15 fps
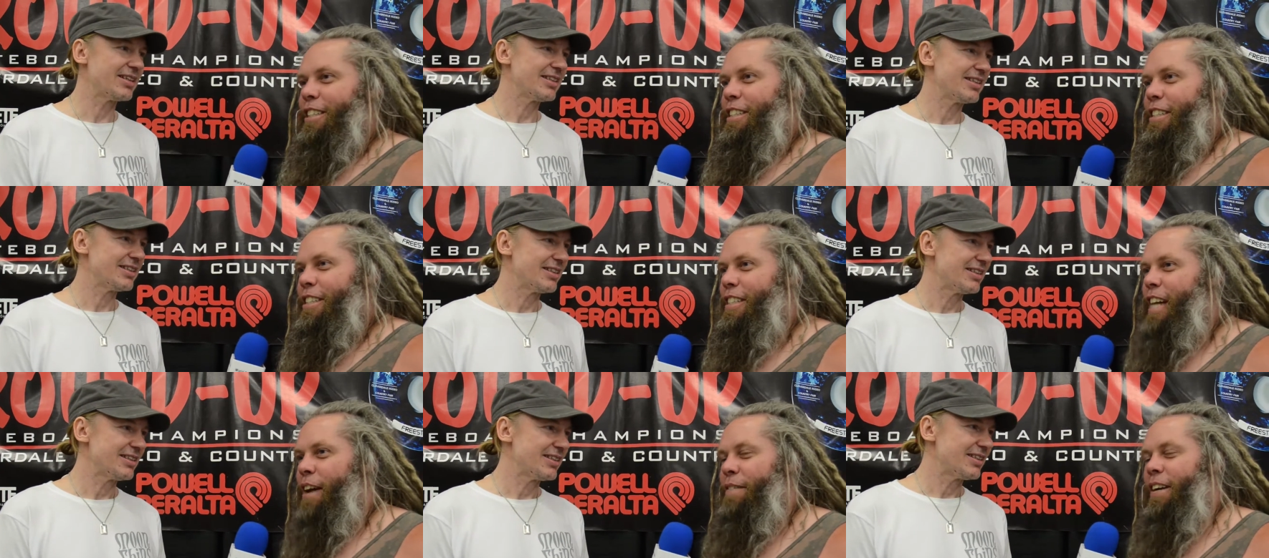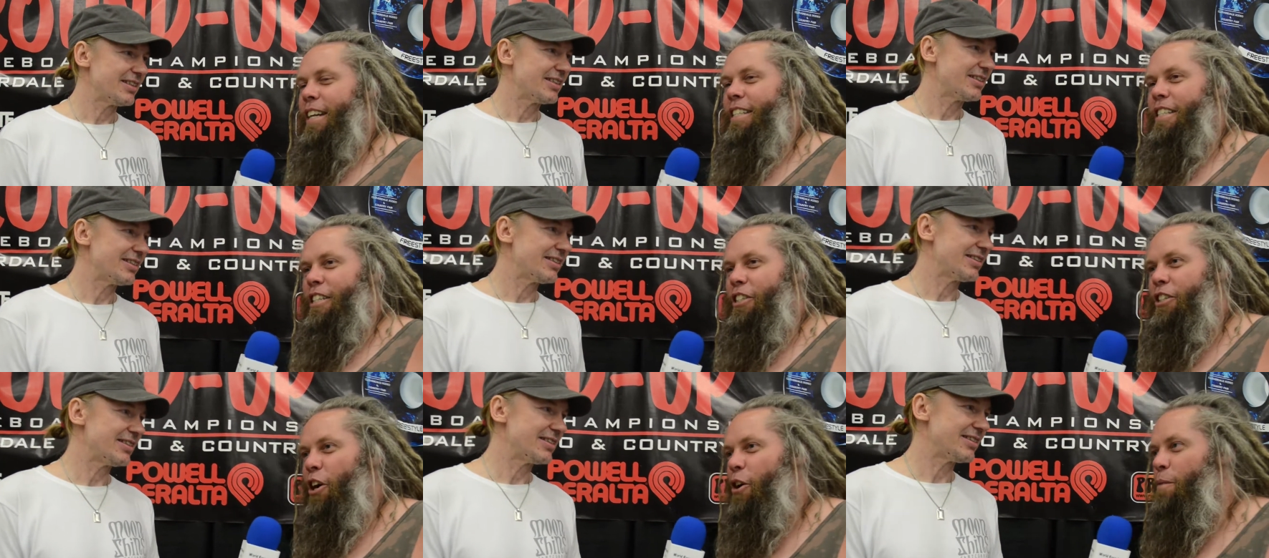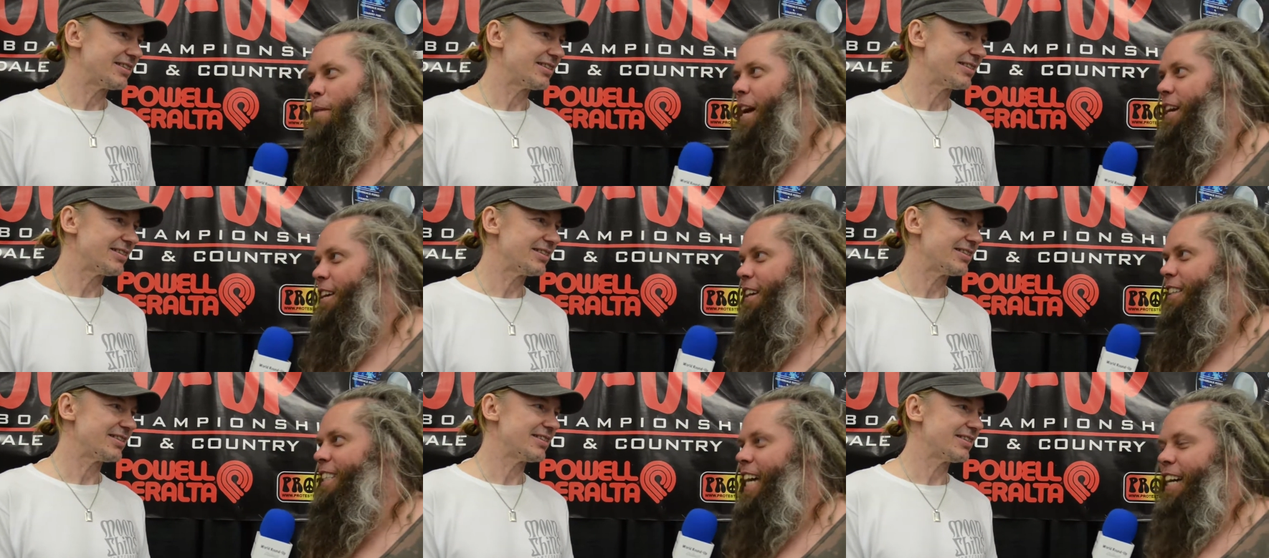Speaker 1: Stefan is a
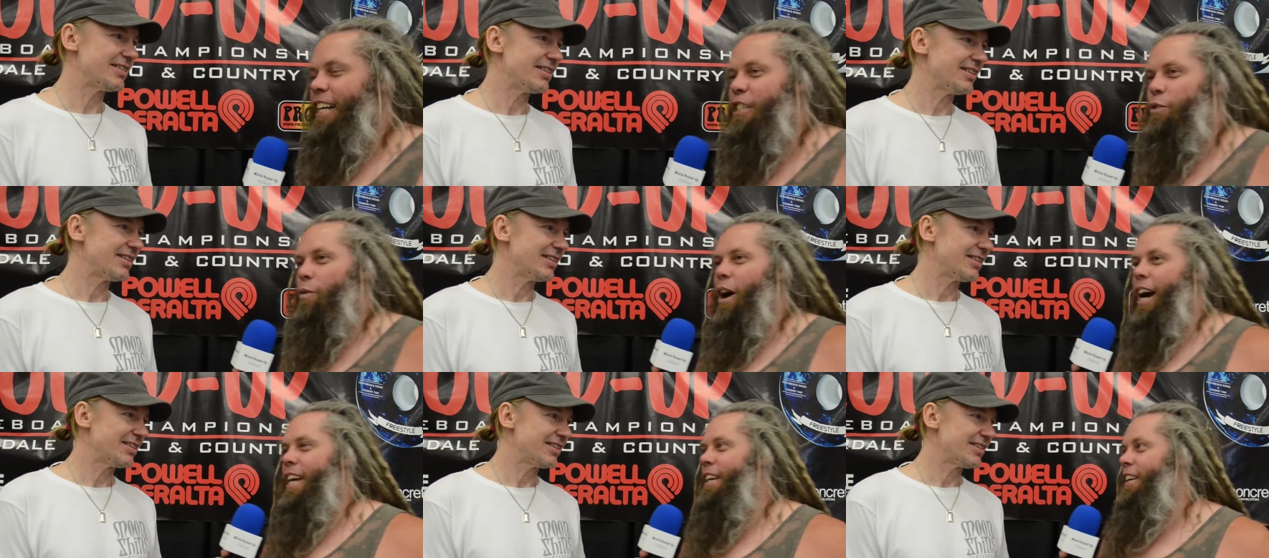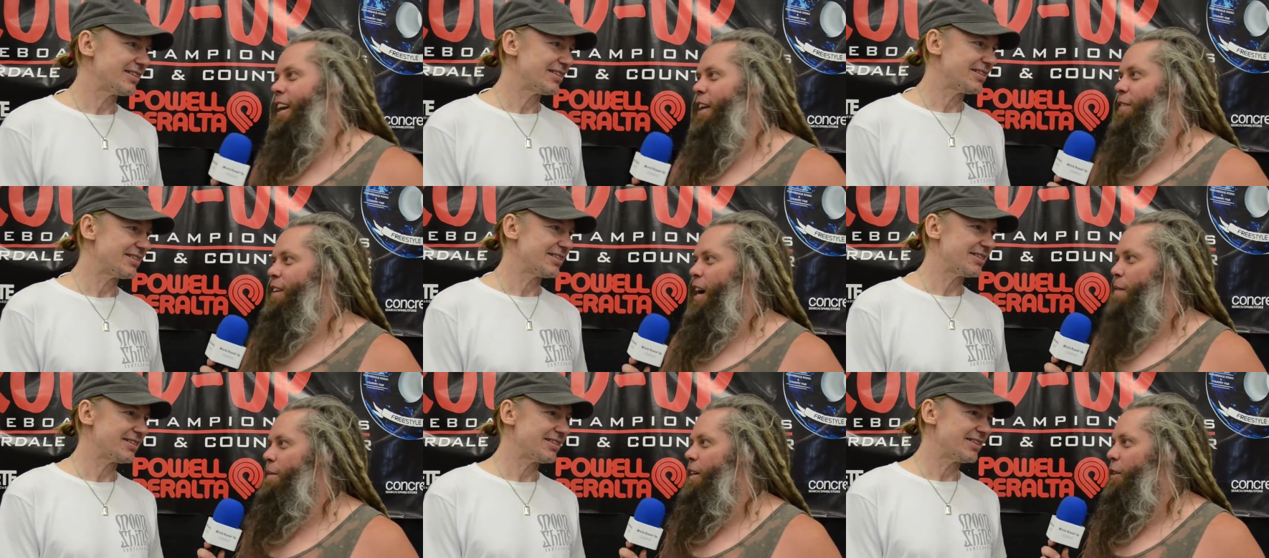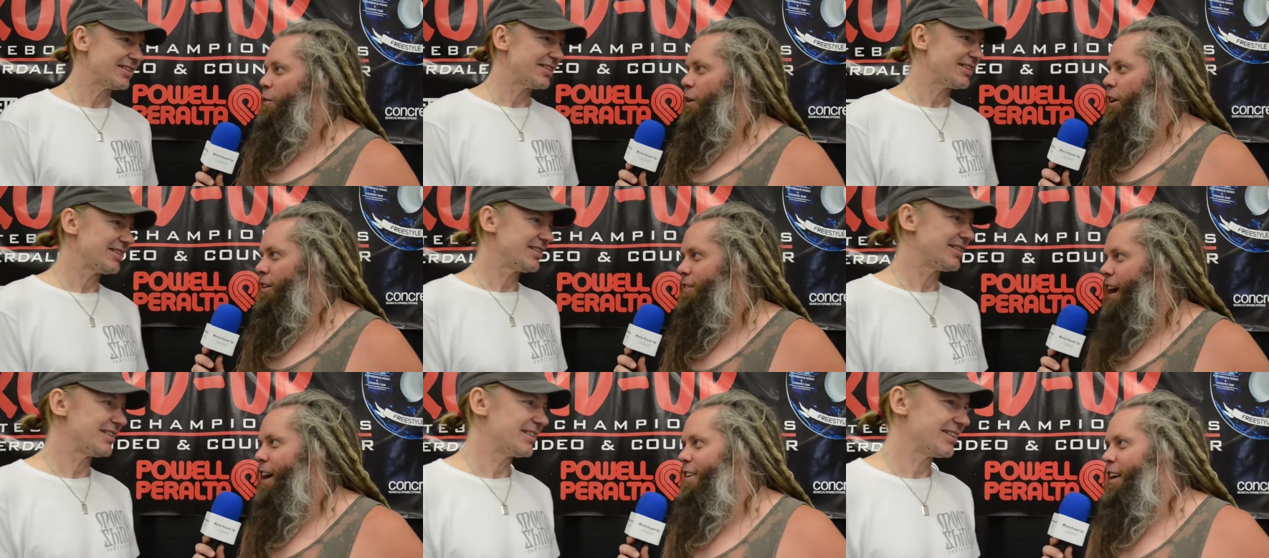showmaker. Tell us why you love coming to the
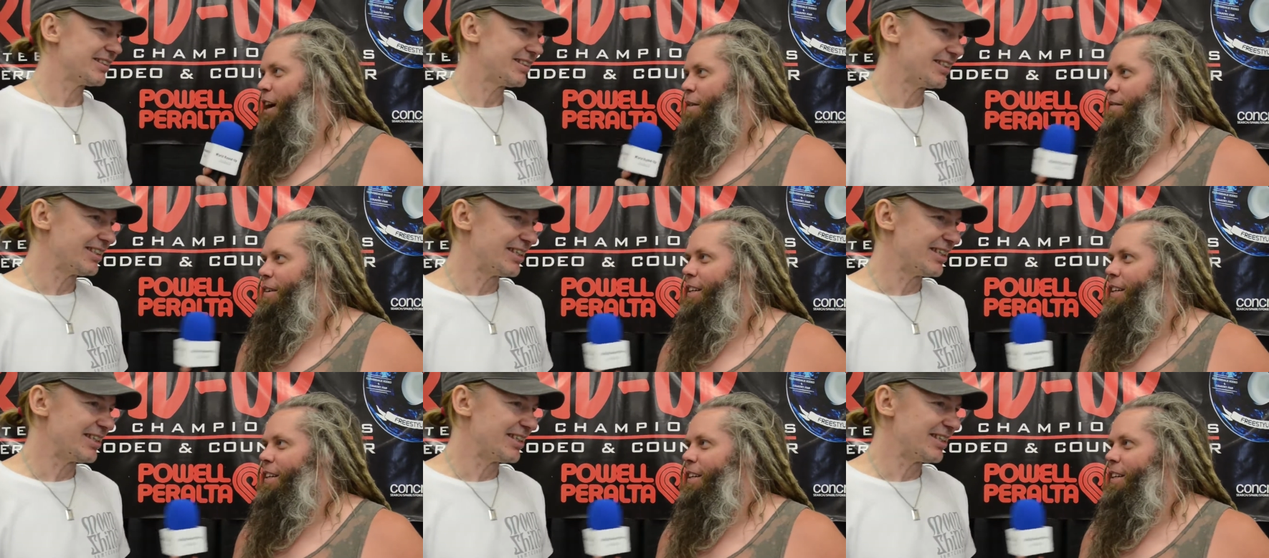World Roundup.